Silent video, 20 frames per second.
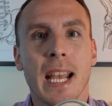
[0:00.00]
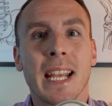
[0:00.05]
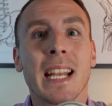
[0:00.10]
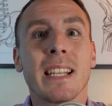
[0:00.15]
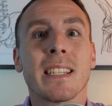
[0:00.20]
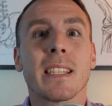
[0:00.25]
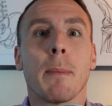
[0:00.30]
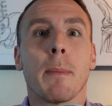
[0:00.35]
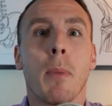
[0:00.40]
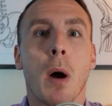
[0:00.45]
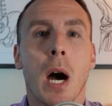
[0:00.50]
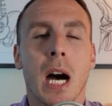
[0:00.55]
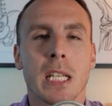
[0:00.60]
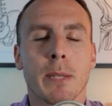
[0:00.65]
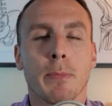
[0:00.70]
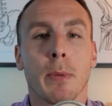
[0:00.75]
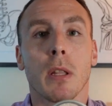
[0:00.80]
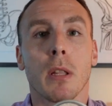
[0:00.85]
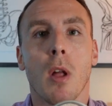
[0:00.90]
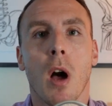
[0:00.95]
against the
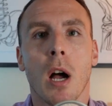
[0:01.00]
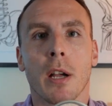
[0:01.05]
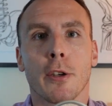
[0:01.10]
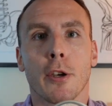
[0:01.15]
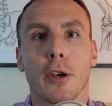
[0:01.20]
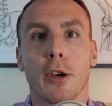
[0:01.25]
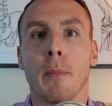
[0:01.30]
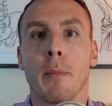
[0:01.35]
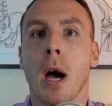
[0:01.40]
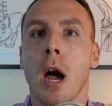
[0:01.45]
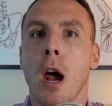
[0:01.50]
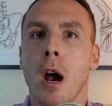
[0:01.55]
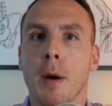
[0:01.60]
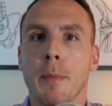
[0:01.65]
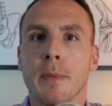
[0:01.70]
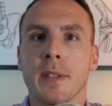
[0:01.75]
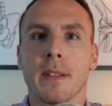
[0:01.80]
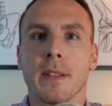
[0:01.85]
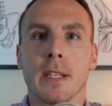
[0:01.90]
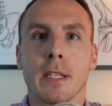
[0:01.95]
possible long term
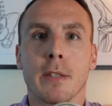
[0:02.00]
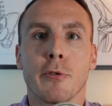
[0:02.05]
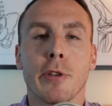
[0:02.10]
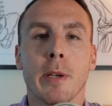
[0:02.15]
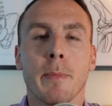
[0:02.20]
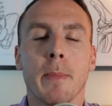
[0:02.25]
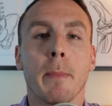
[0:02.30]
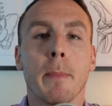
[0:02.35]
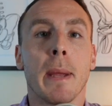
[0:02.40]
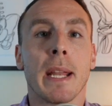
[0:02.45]
harms that this treatment